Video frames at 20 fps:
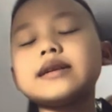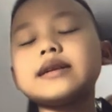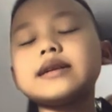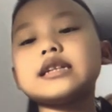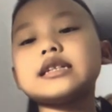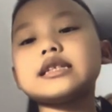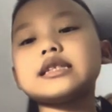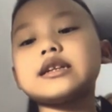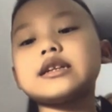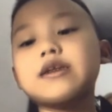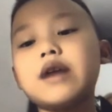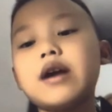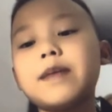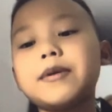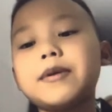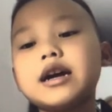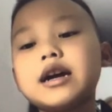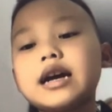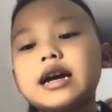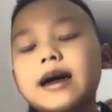the rubber
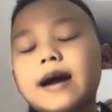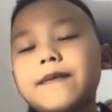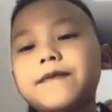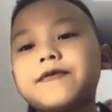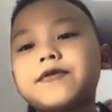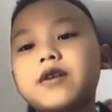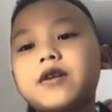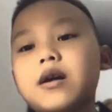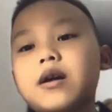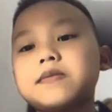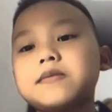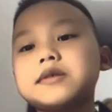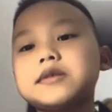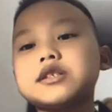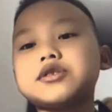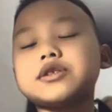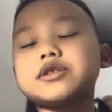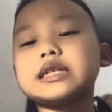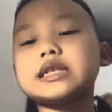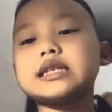come from the
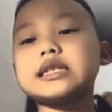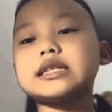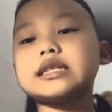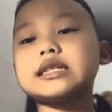trees.